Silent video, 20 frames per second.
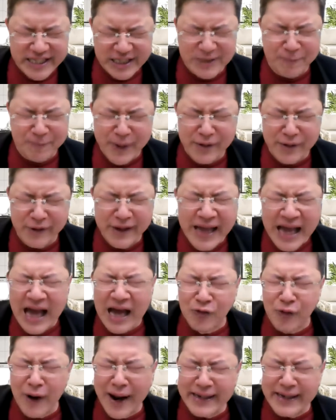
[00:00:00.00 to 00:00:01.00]
Spirit,
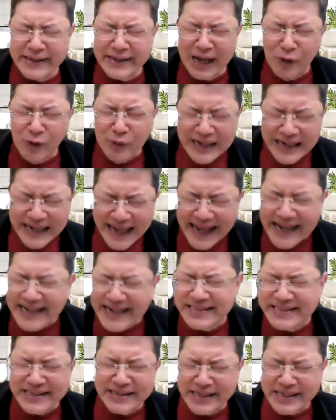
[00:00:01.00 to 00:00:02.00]
right now,
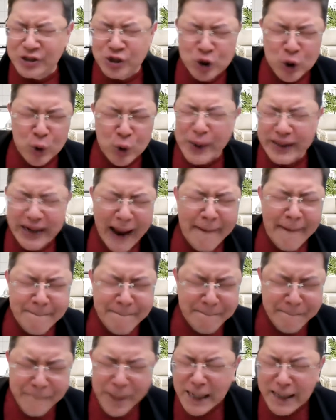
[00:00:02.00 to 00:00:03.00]
laser into it
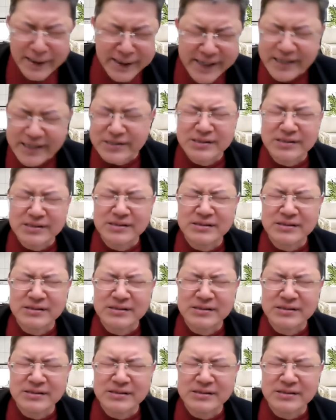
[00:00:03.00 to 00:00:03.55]
and burn it